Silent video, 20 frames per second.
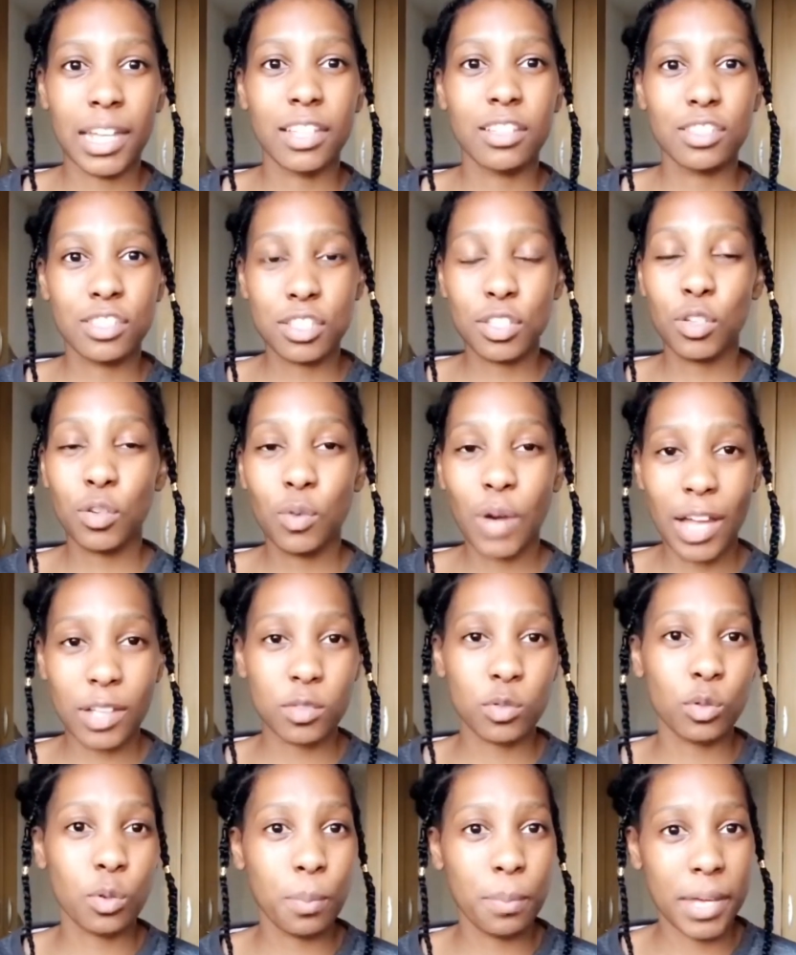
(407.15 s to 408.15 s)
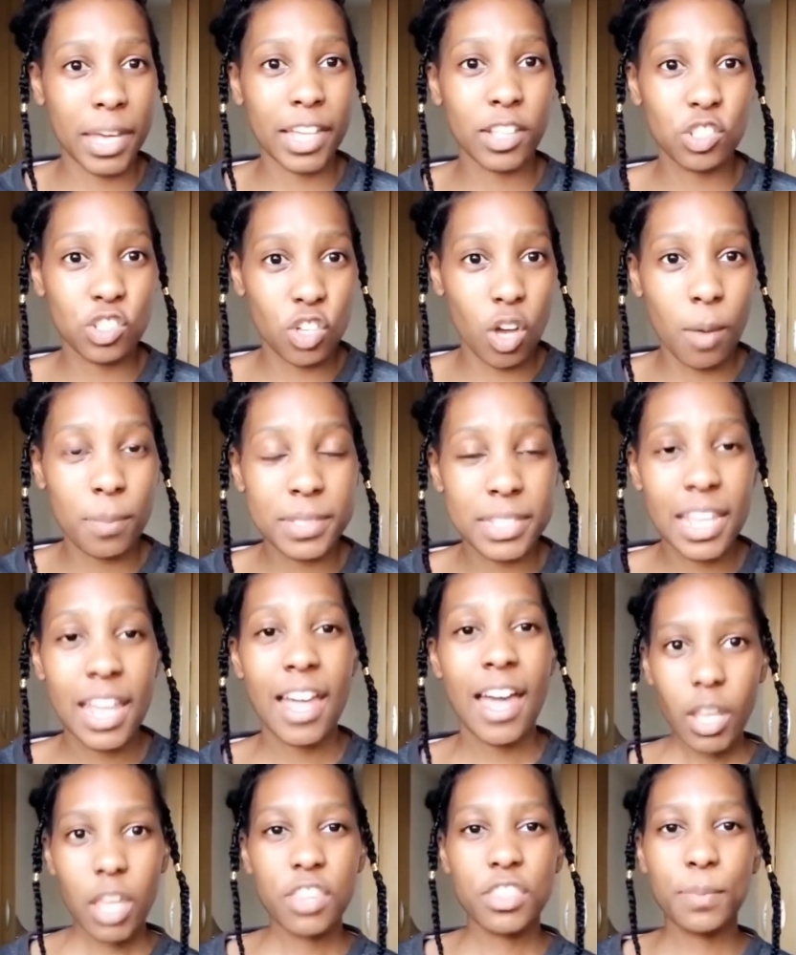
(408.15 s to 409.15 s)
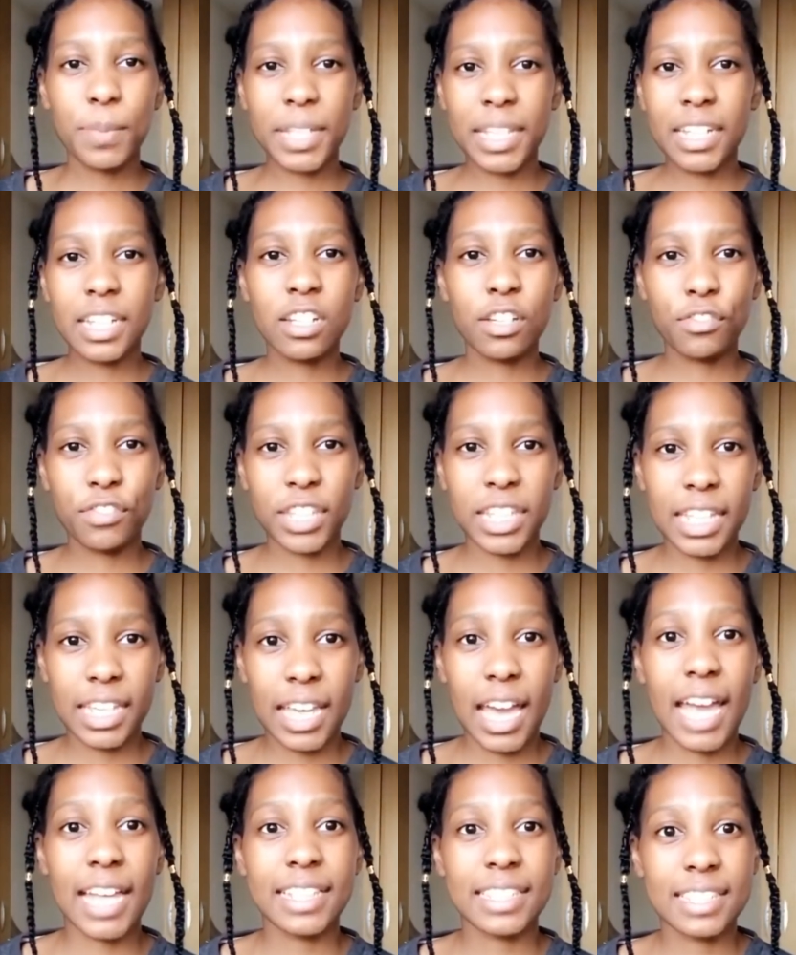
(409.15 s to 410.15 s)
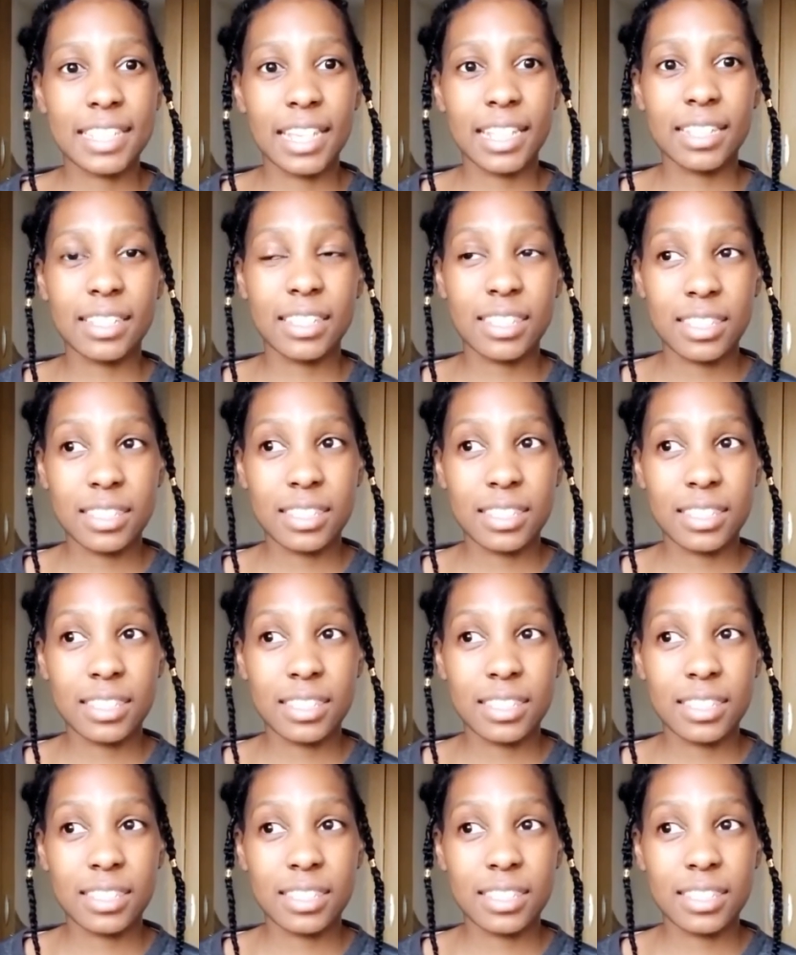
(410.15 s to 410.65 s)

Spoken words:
and 2 actual paid jobs. At the beginning of the year, I did